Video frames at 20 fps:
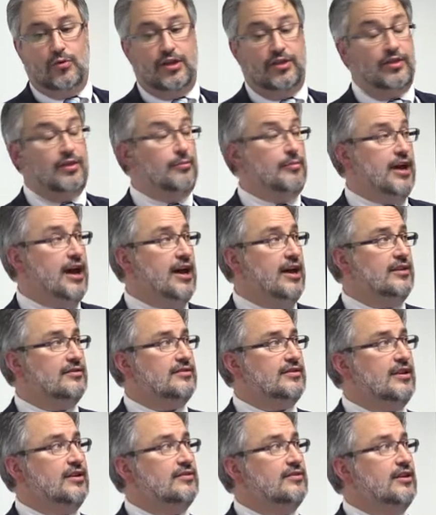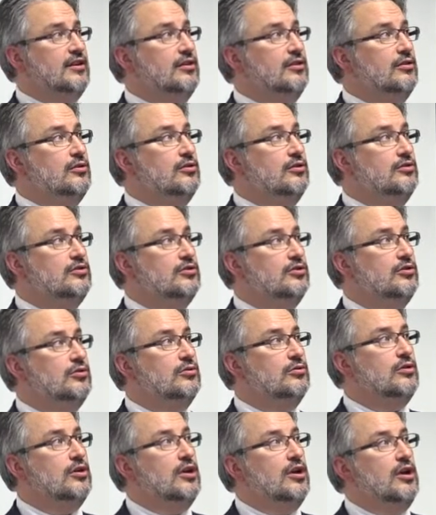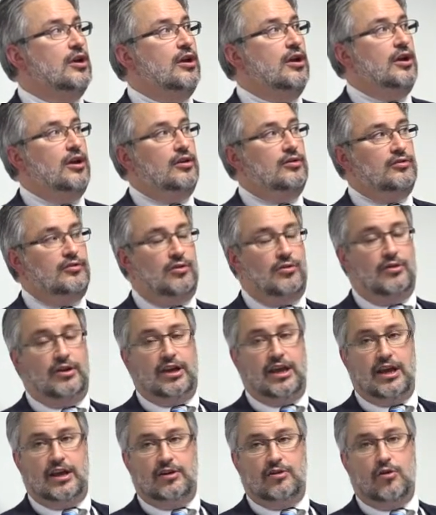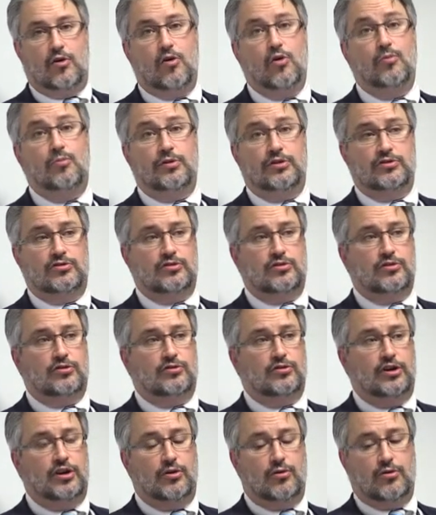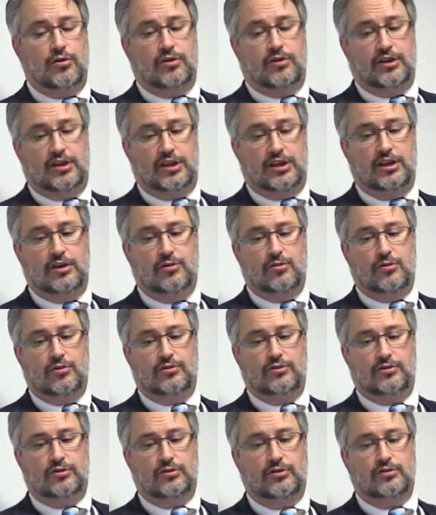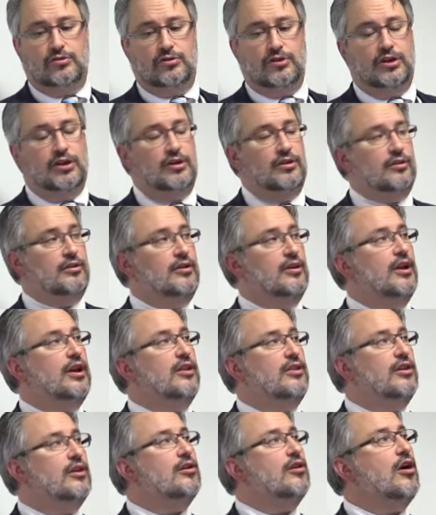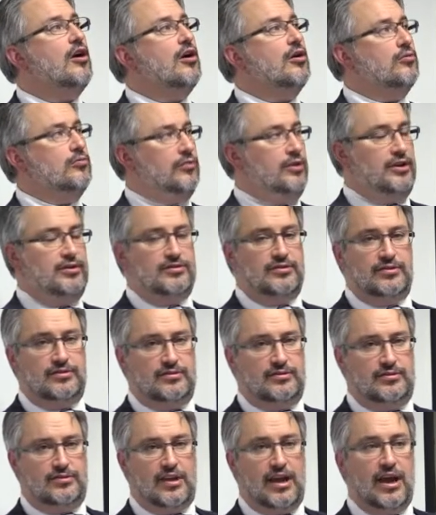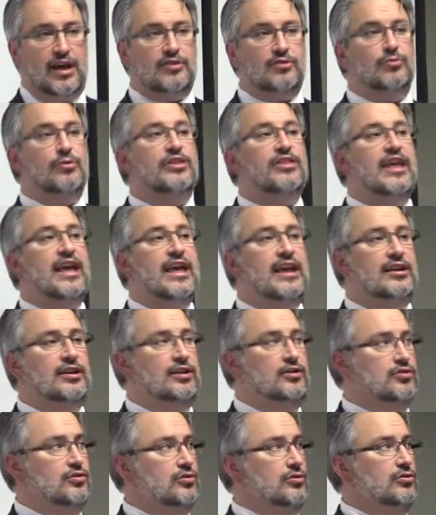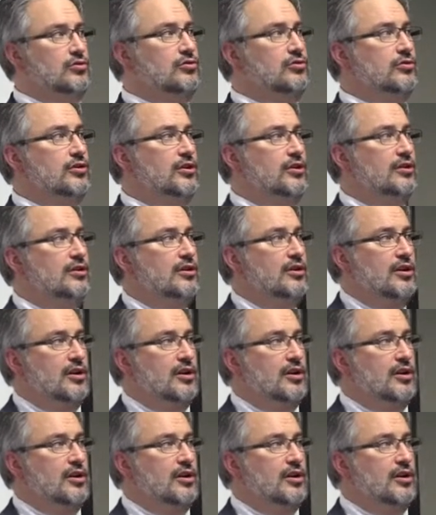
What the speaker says: with the mass, as I alluded to. So again, open surgery or the keyhole surgery. And there are risks, as with any surgery.